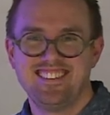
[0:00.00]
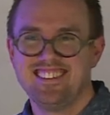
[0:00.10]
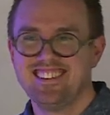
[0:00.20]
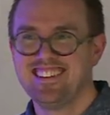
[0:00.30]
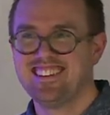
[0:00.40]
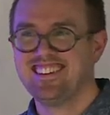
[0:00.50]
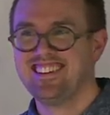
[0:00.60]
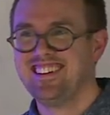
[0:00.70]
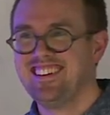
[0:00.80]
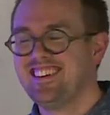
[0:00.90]
we
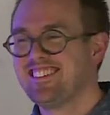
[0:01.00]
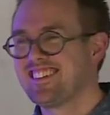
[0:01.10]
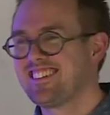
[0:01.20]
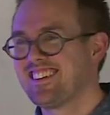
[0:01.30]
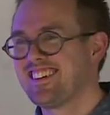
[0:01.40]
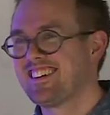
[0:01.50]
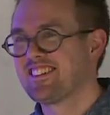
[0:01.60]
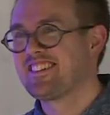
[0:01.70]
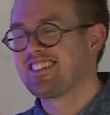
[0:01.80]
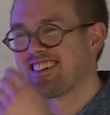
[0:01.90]
we tried
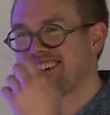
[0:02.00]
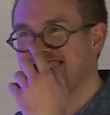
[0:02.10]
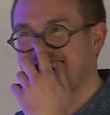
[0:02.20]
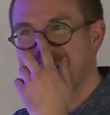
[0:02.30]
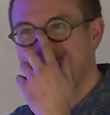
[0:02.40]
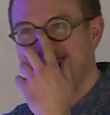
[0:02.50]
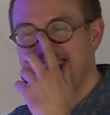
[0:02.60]
out uh,